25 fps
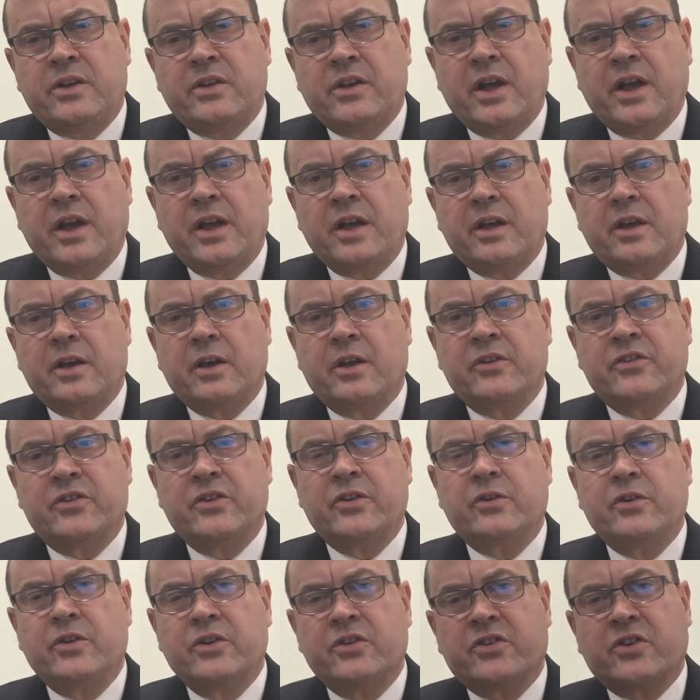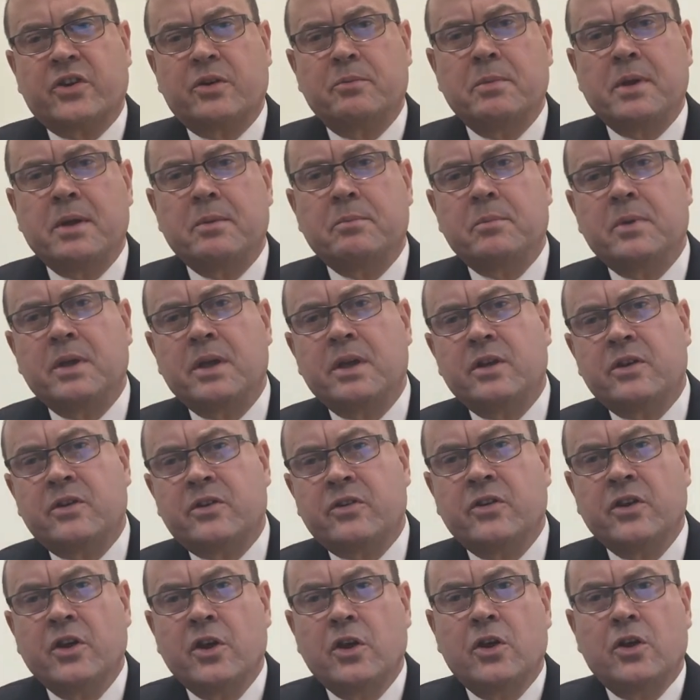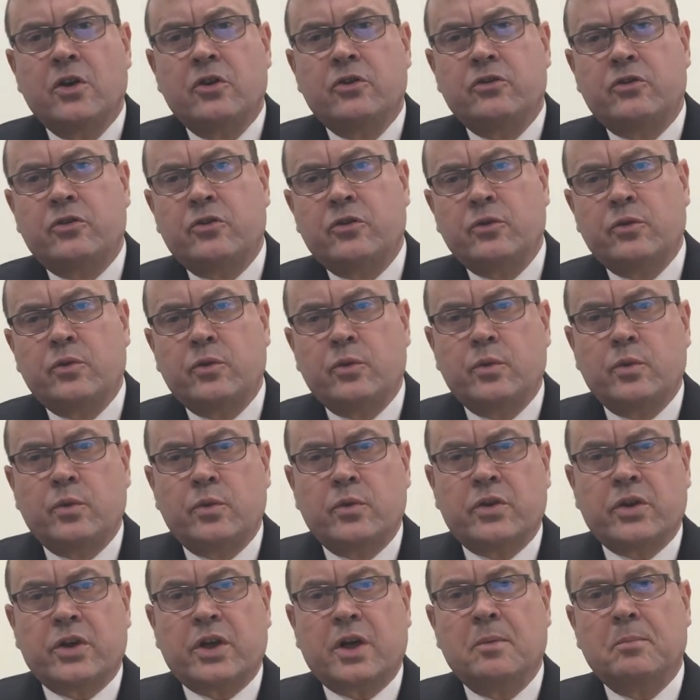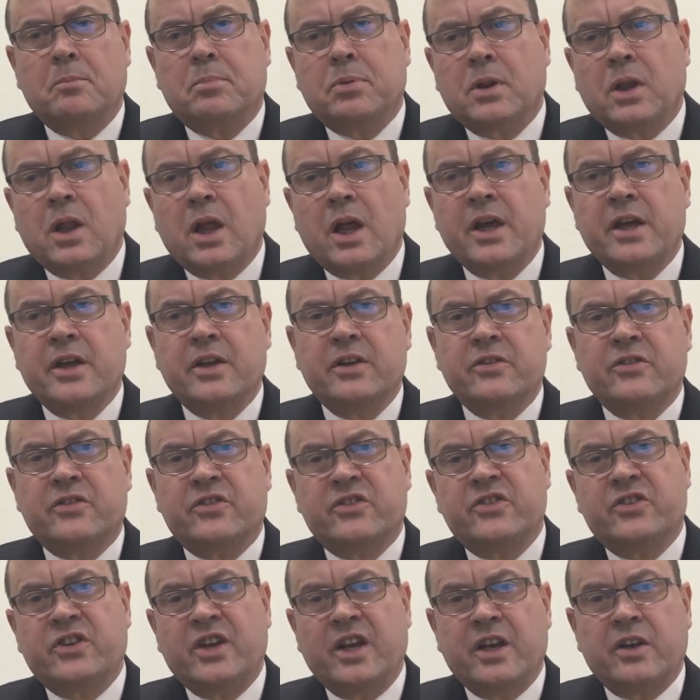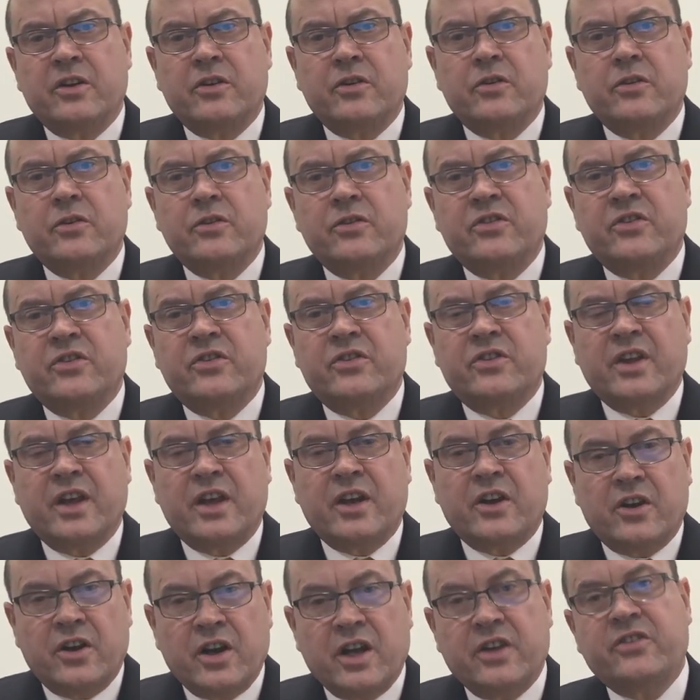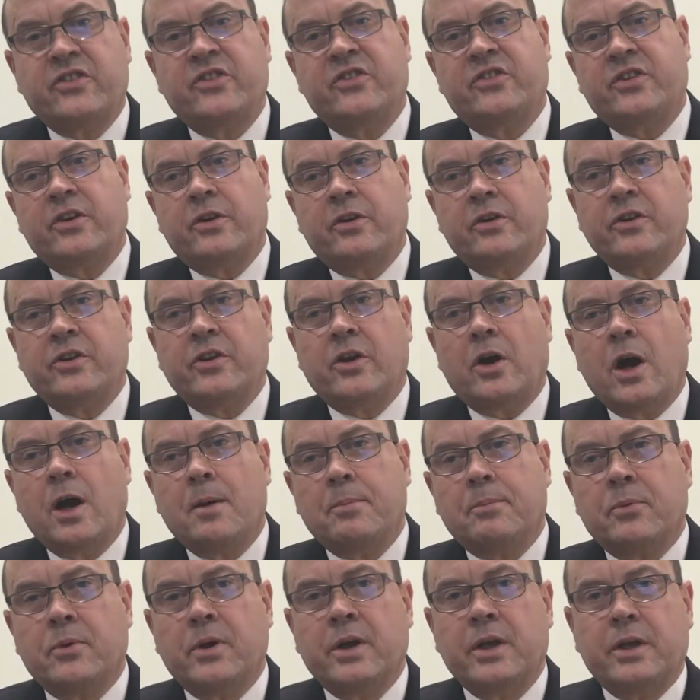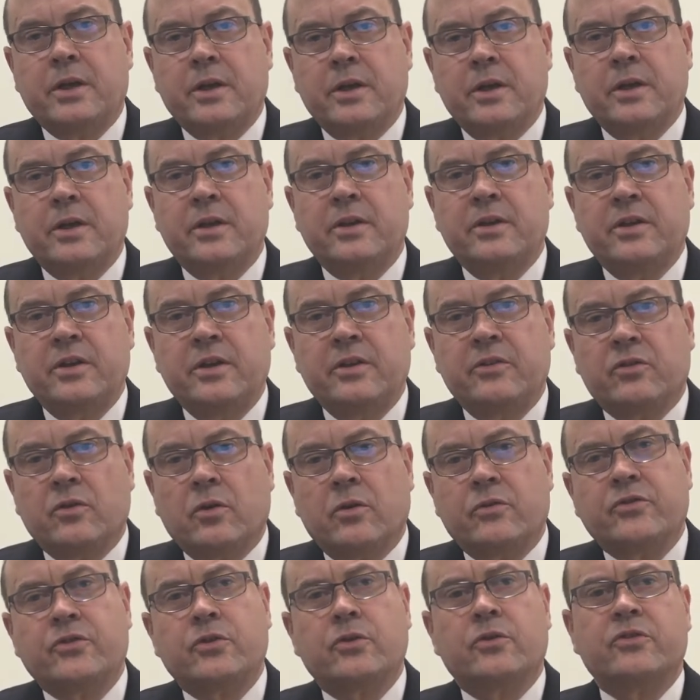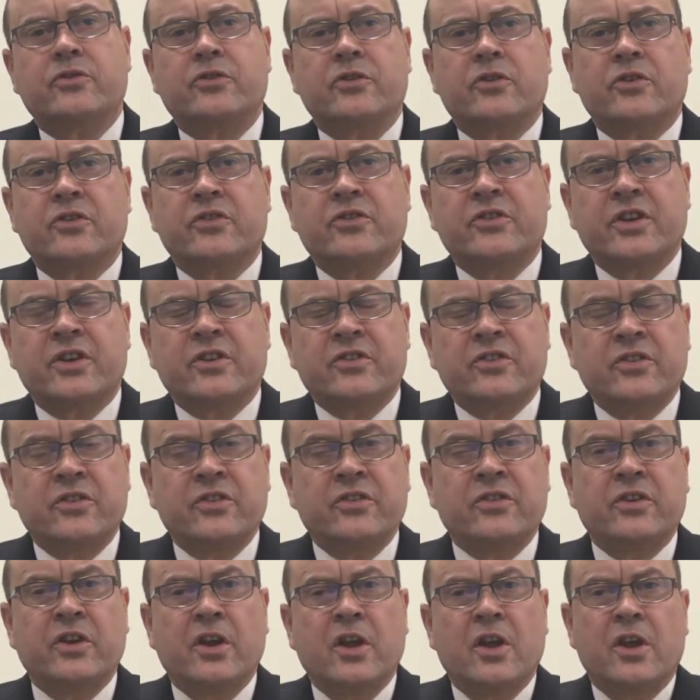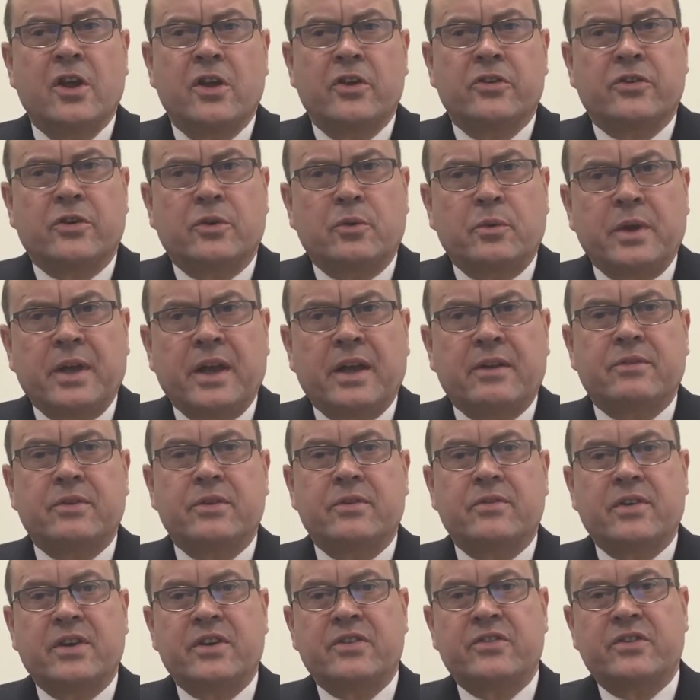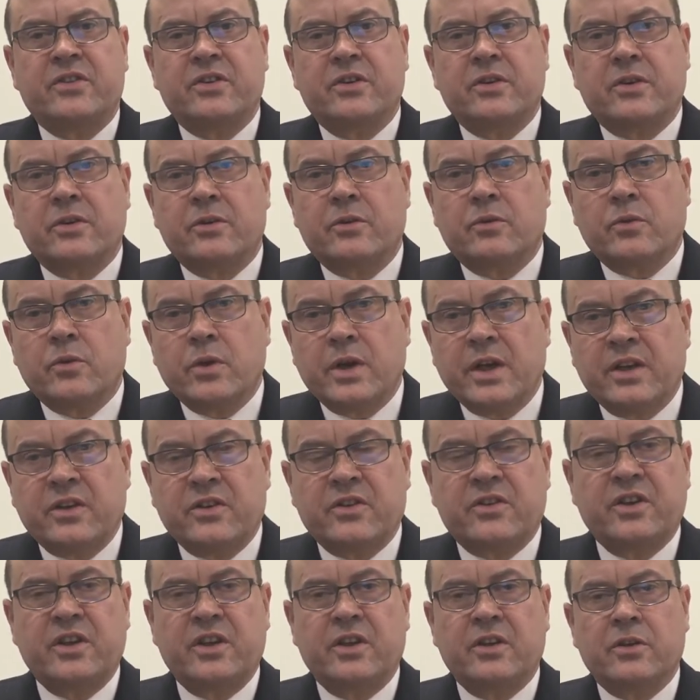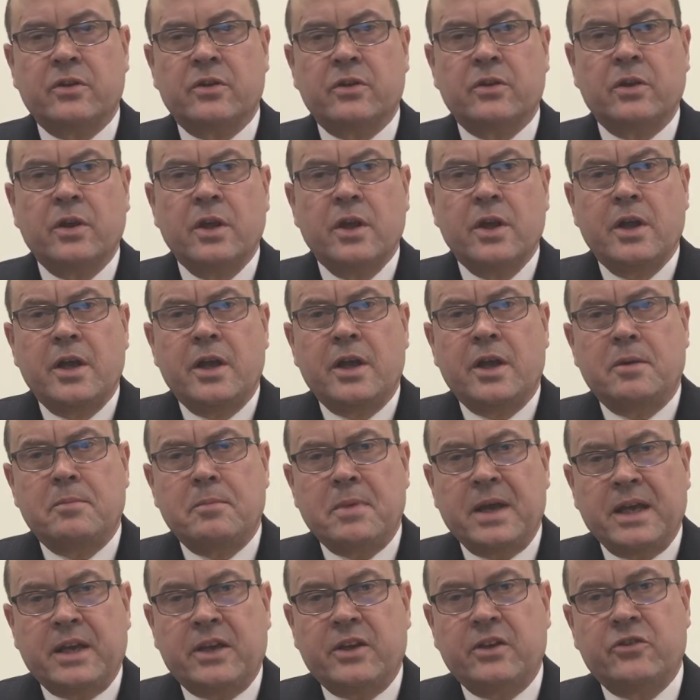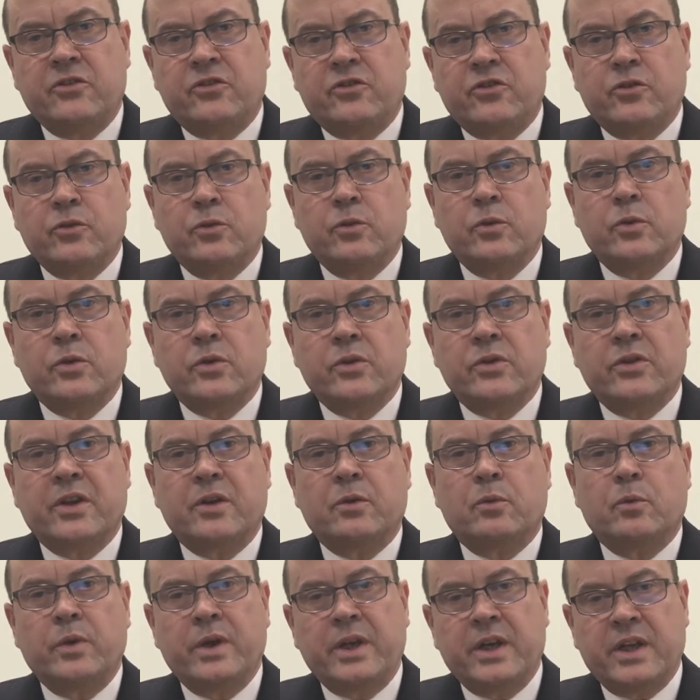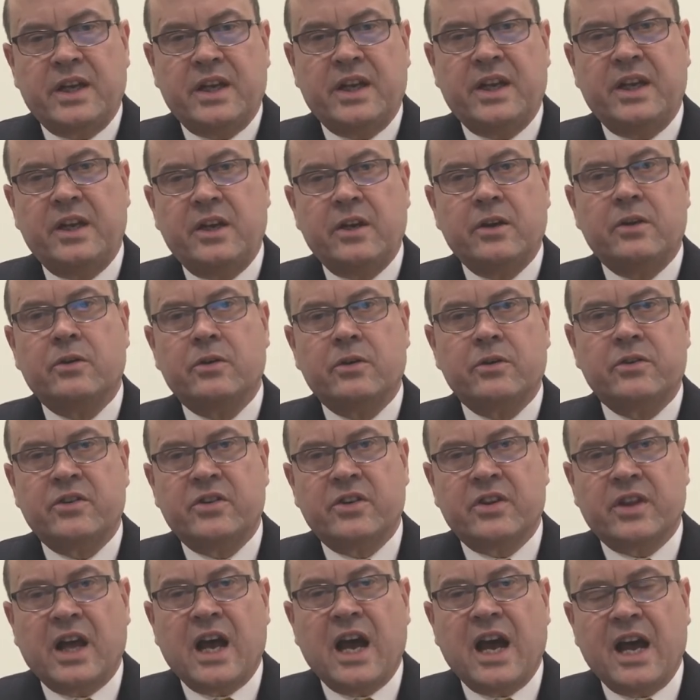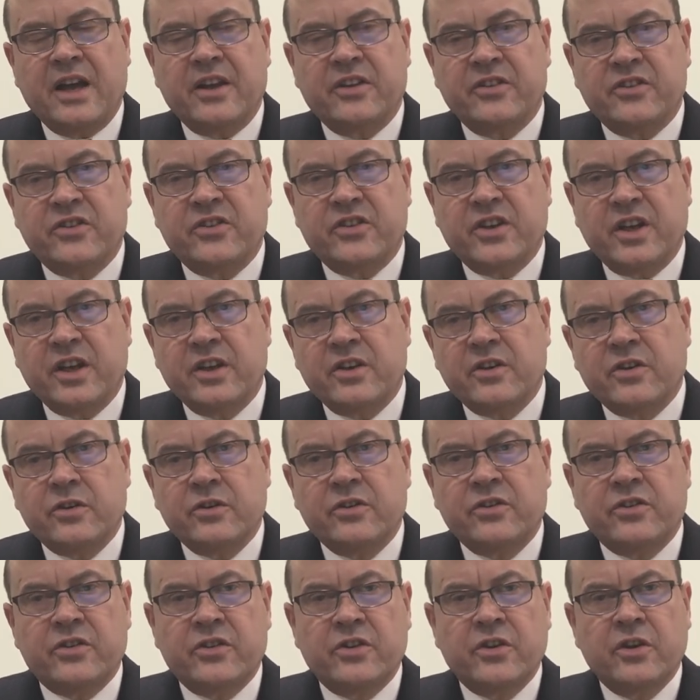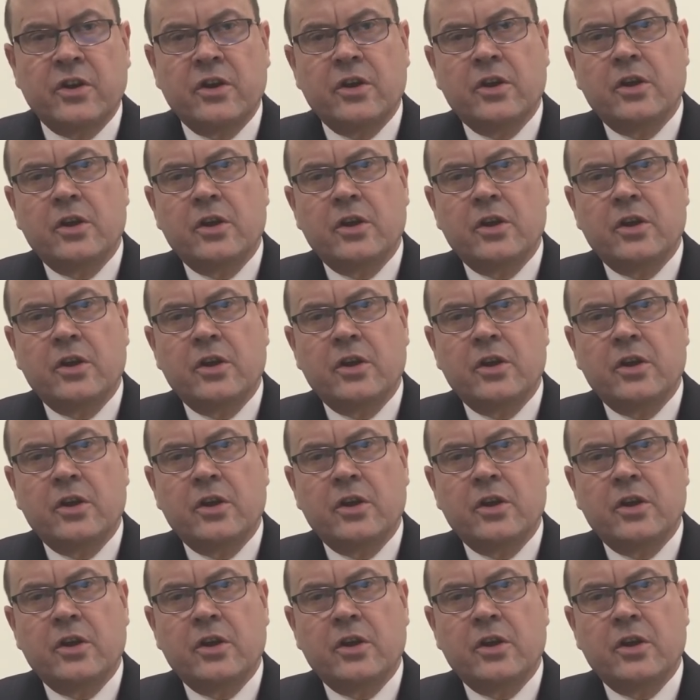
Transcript: take a serious commitment to the compliance standards that are necessary to operate in these offshore jurisdictions. So we have invested a great deal in making sure that we adhere to the highest standards.